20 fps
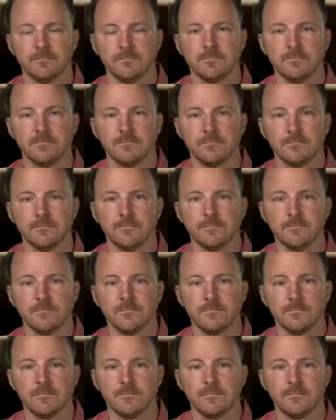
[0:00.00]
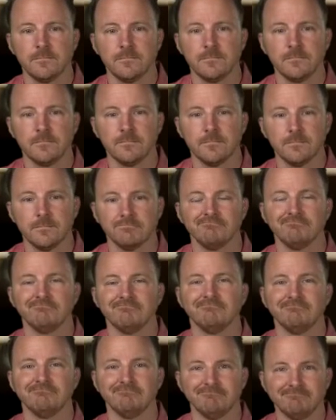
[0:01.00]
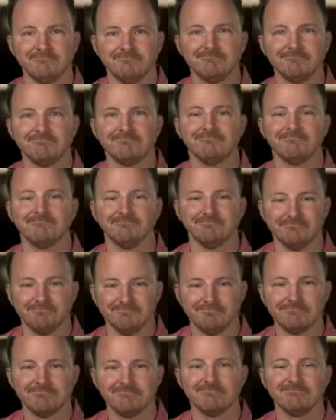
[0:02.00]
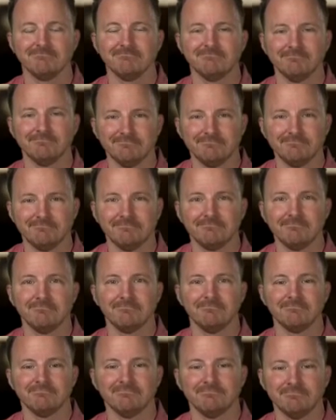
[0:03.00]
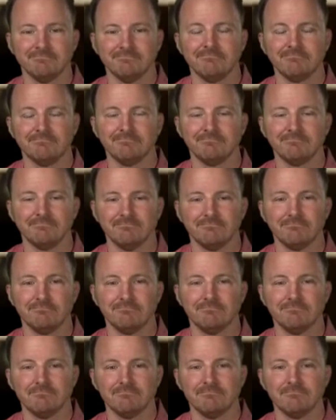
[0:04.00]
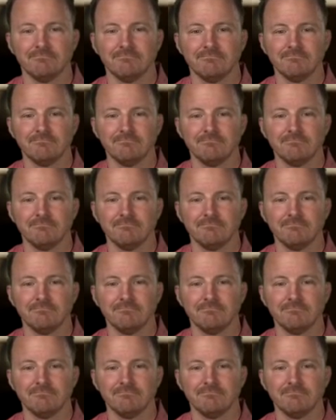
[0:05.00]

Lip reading: (silent)